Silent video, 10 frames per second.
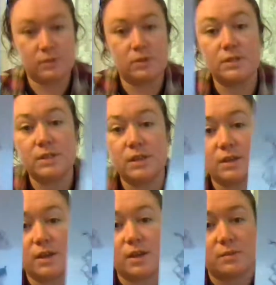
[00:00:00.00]
the Ten
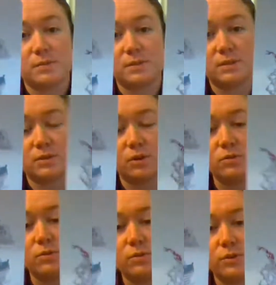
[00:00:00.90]
of Cups. Go
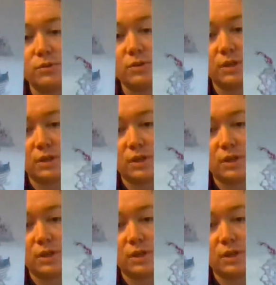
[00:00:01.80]
towards your Ten of